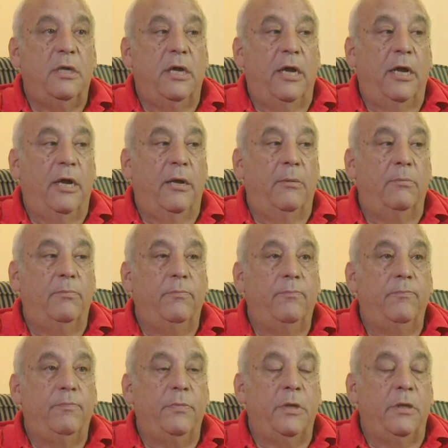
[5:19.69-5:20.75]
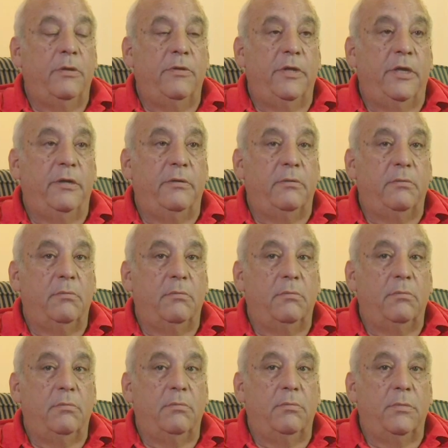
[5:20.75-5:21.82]
that,
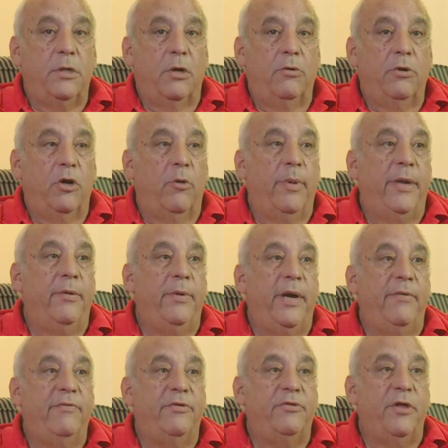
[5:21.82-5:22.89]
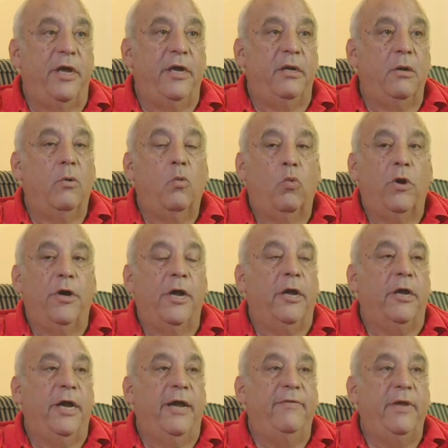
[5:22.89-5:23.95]
you know, nobody would ever think we're not
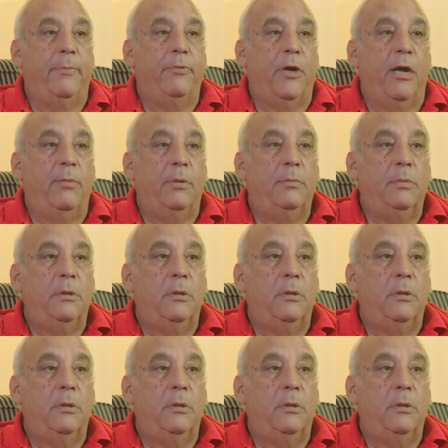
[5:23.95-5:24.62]
going to have that problem.